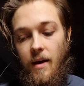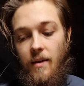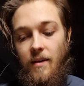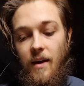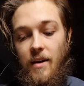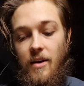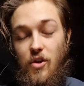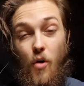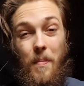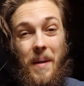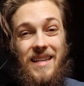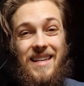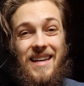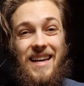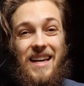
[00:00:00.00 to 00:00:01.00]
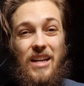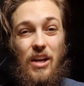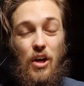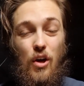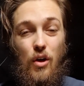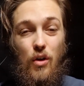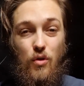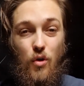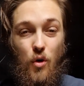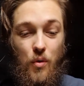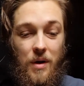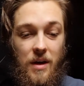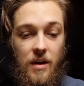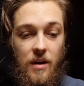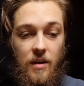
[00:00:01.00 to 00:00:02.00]
then you're basically not
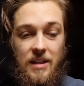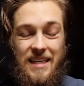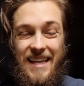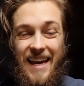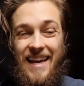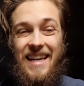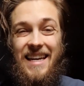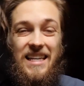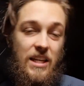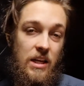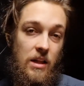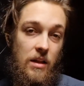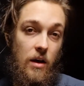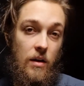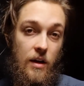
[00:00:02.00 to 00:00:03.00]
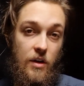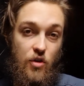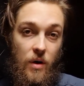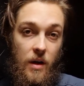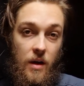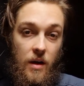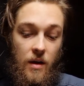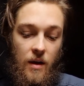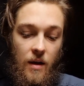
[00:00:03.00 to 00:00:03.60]
only standing still, literally,